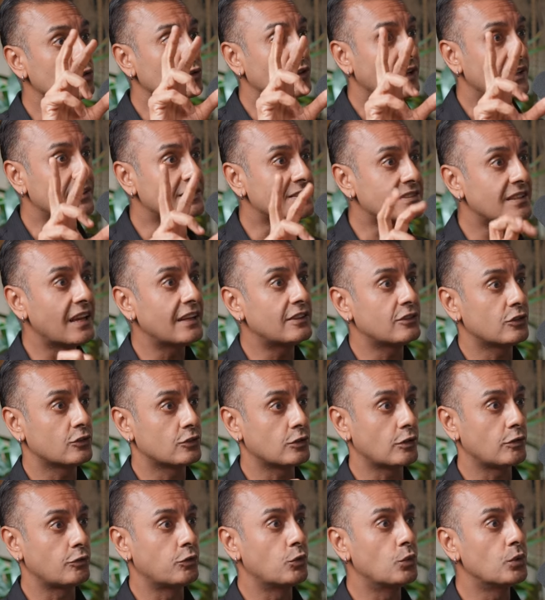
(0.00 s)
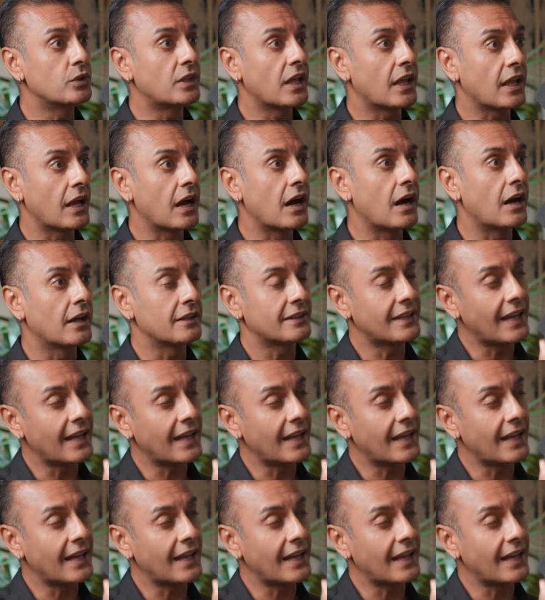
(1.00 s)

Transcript: or their status of who they are,